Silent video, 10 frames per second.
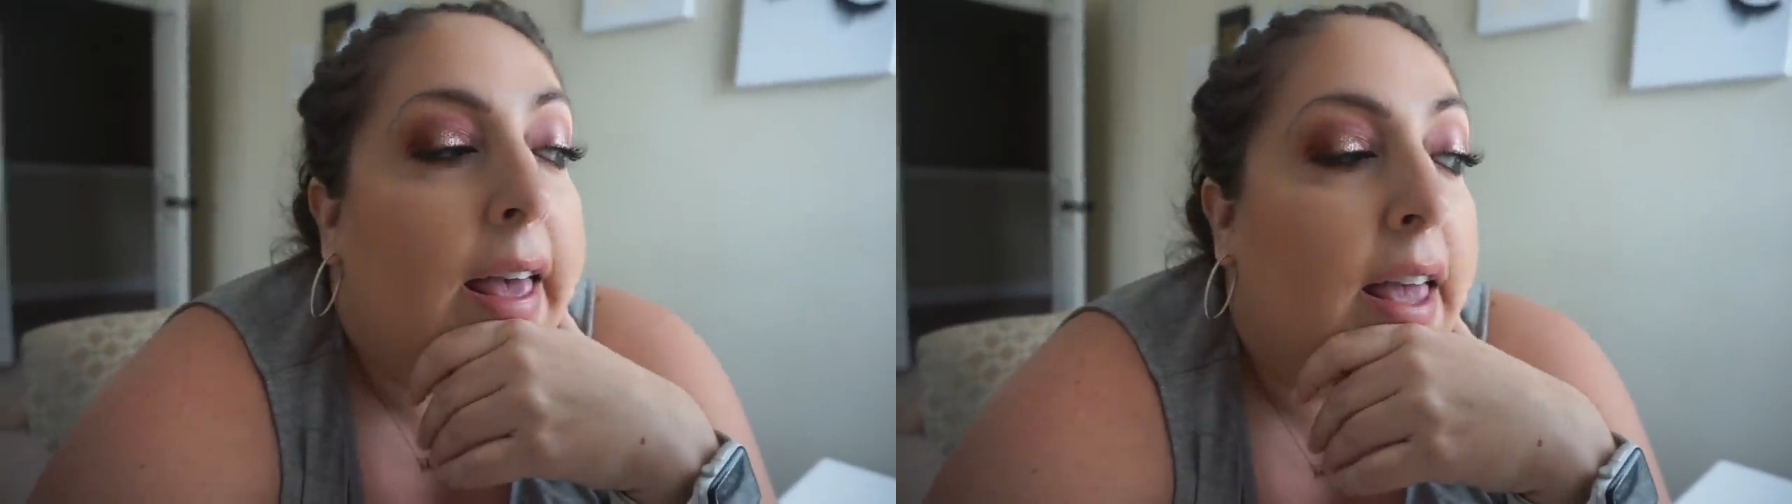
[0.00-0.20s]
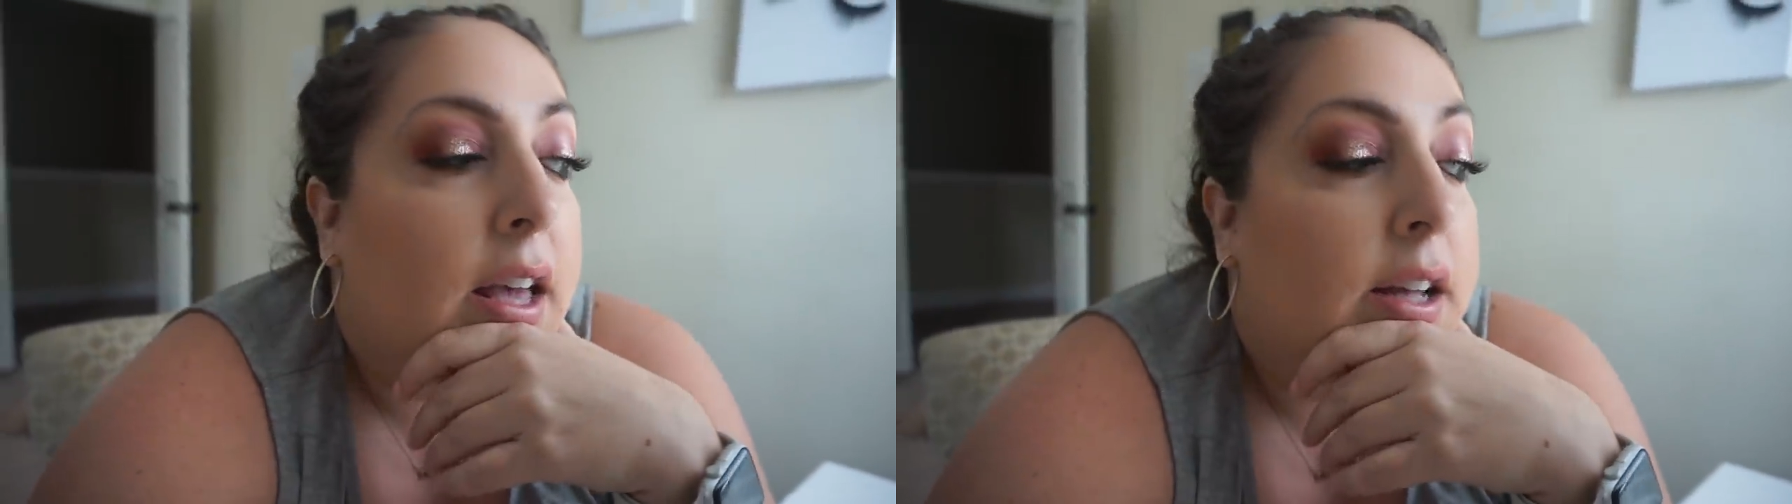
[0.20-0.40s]

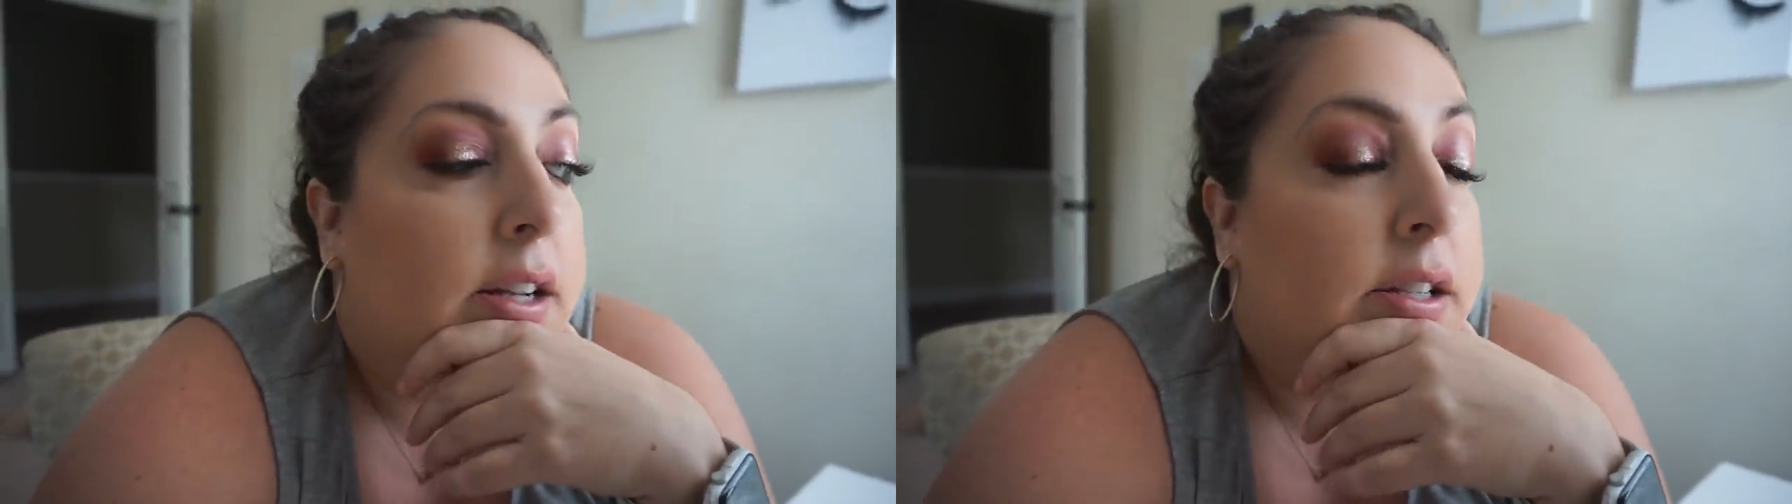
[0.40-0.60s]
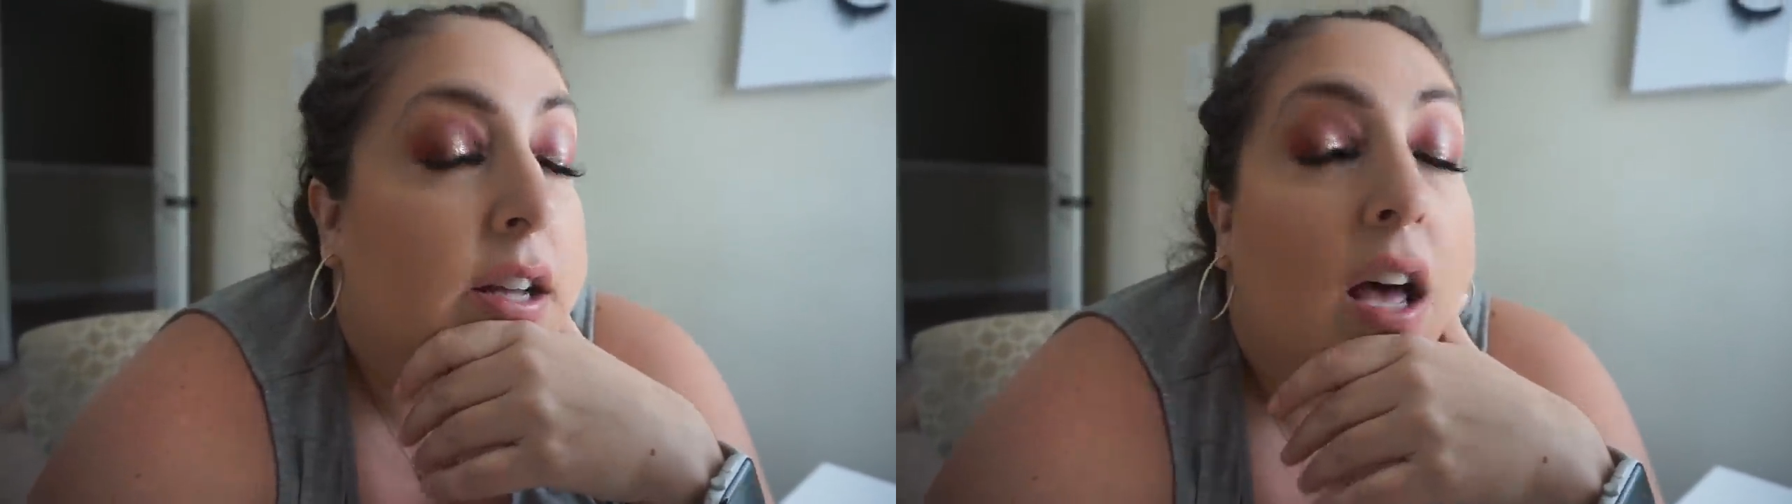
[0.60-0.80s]

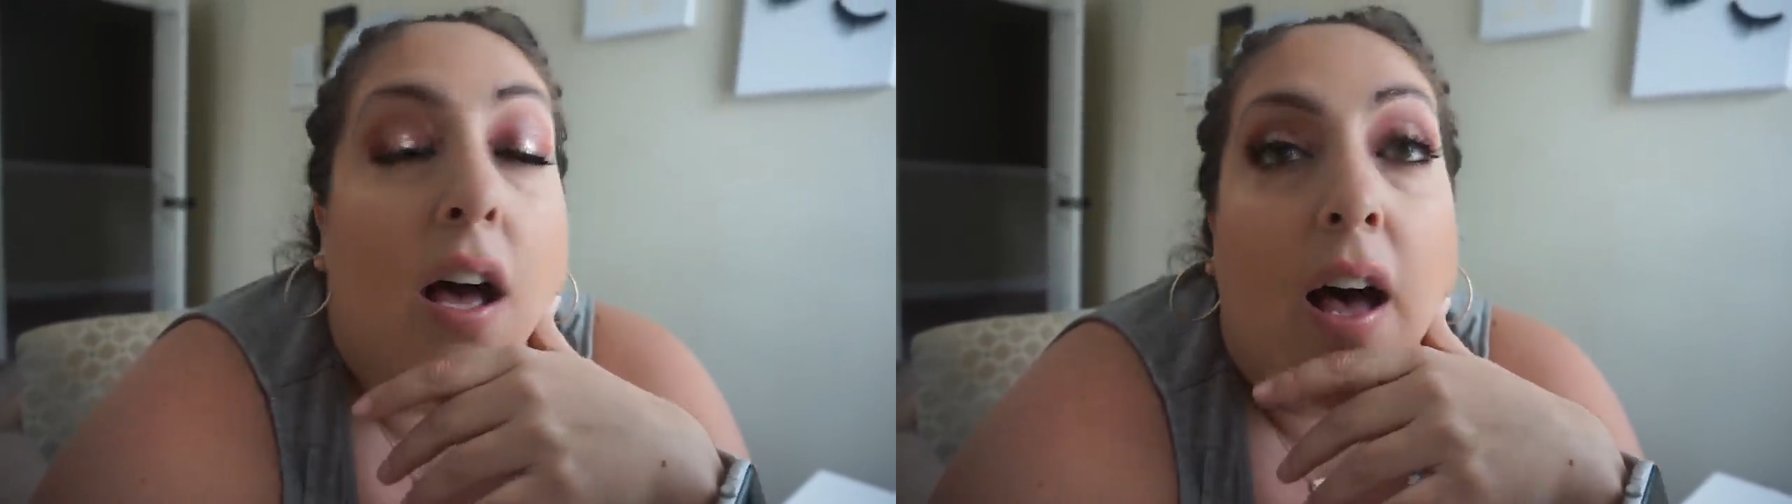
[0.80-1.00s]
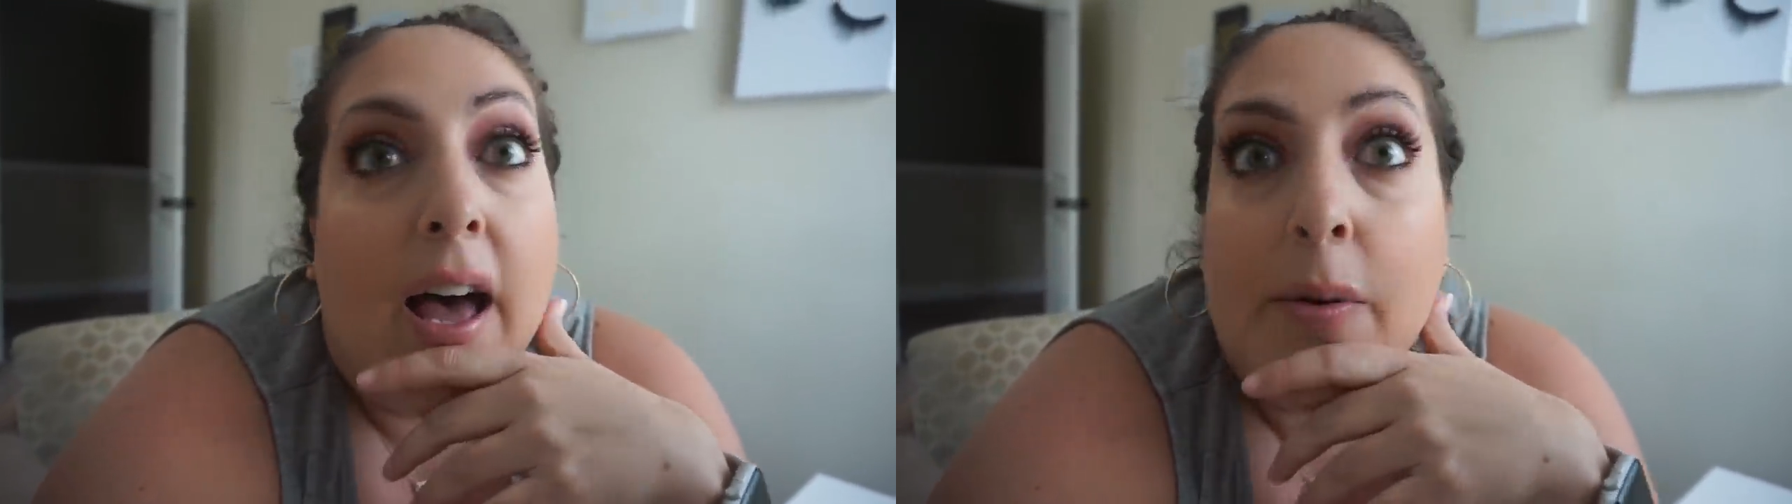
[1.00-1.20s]
And
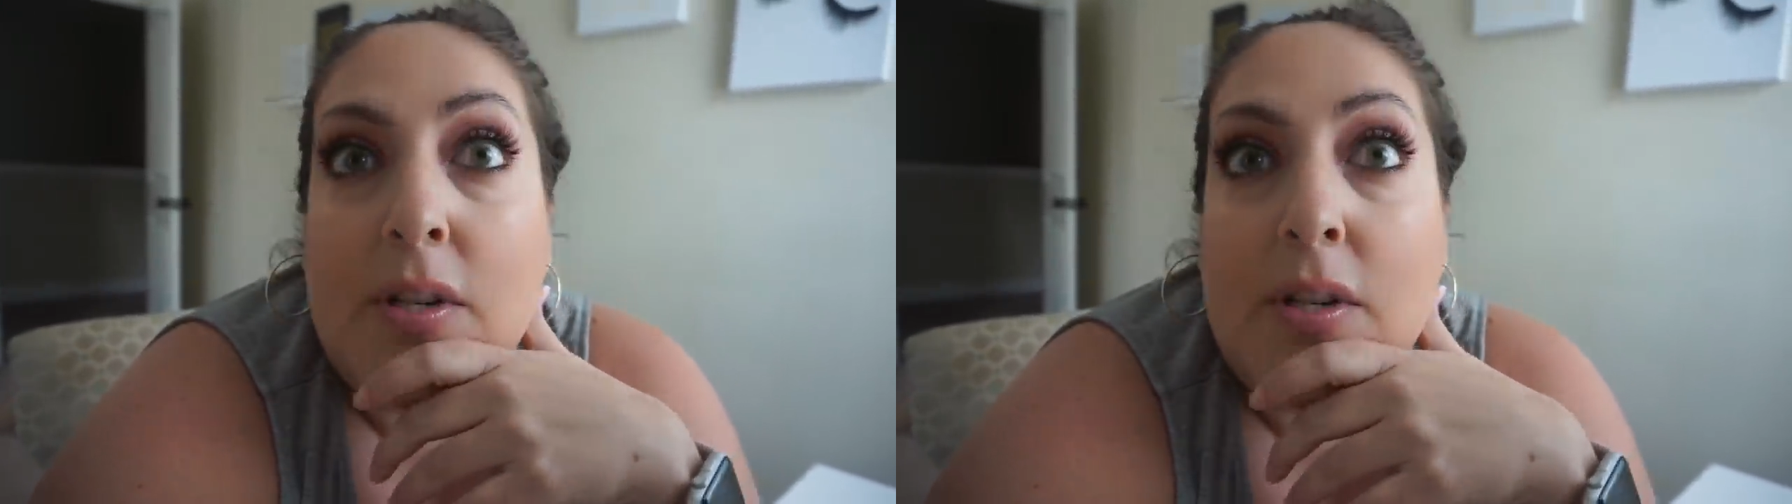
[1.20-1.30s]
I